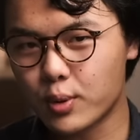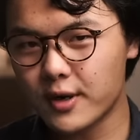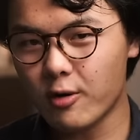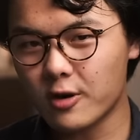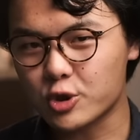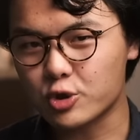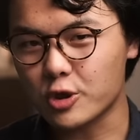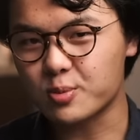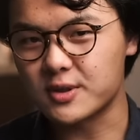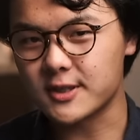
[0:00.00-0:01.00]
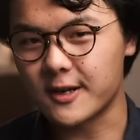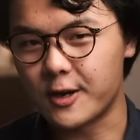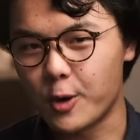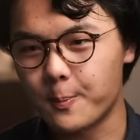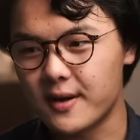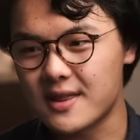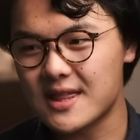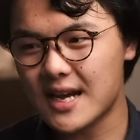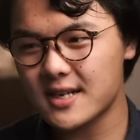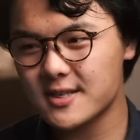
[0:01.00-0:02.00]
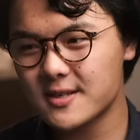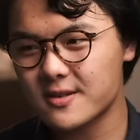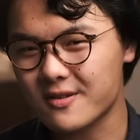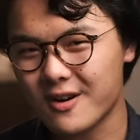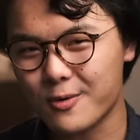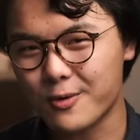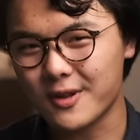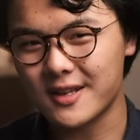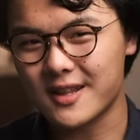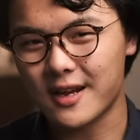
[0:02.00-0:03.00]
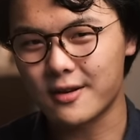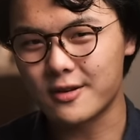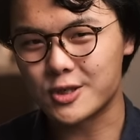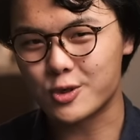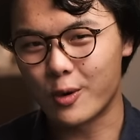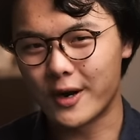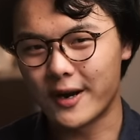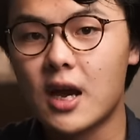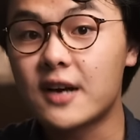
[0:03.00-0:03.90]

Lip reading: Pretty harsh judgments, I know, but that's not really the end of the story.